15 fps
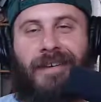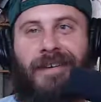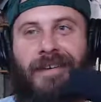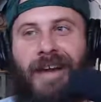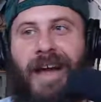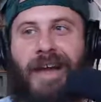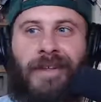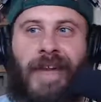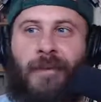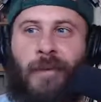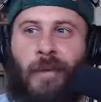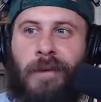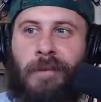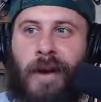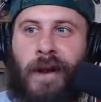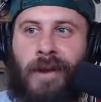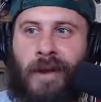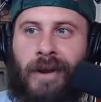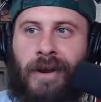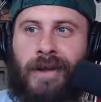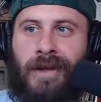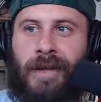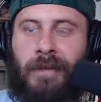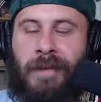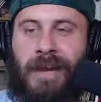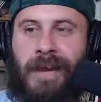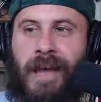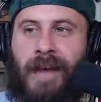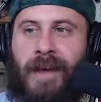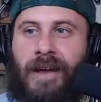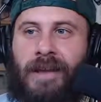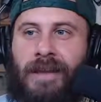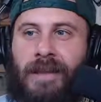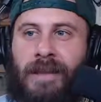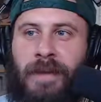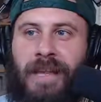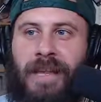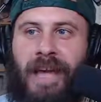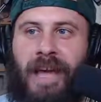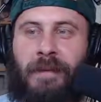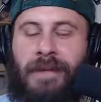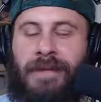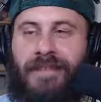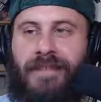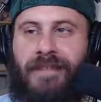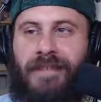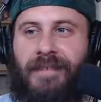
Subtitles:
I only have one mod on unlimited cabins.